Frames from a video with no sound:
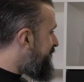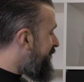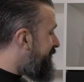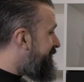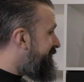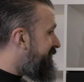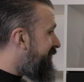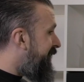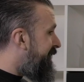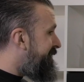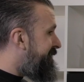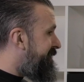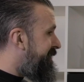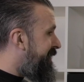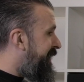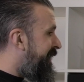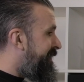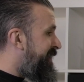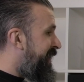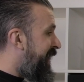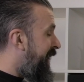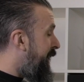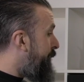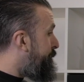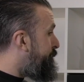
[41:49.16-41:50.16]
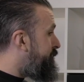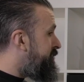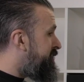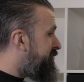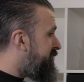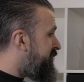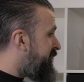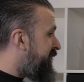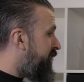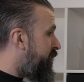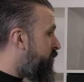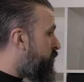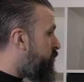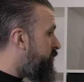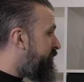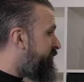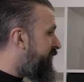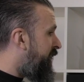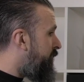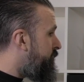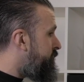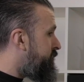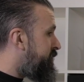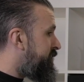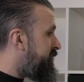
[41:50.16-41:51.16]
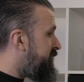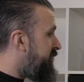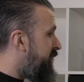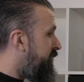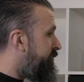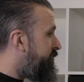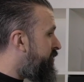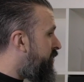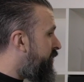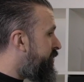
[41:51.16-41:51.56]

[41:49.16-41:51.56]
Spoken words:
And that happens still with loads of stuff.